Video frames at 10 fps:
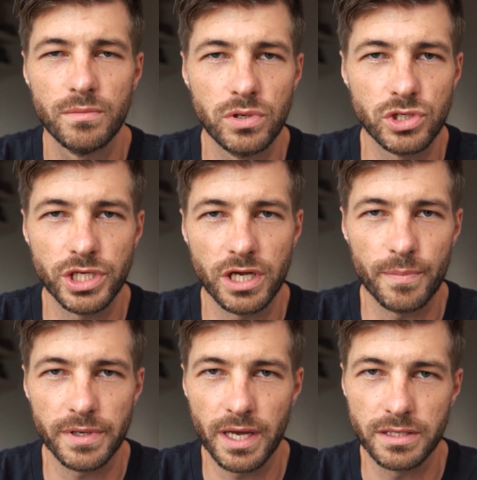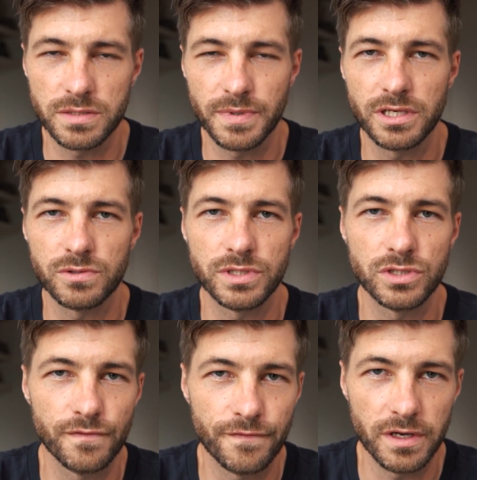pushing up against because we're
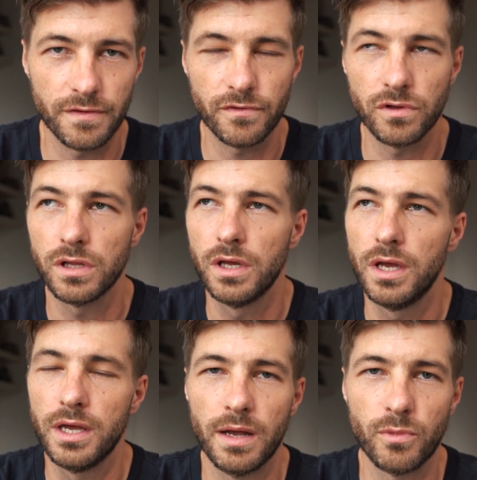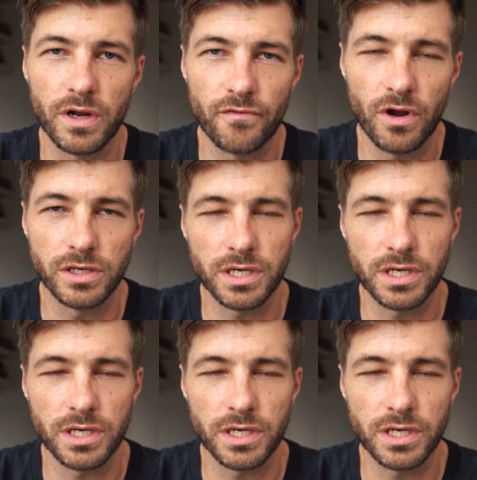too fearful and whatever else.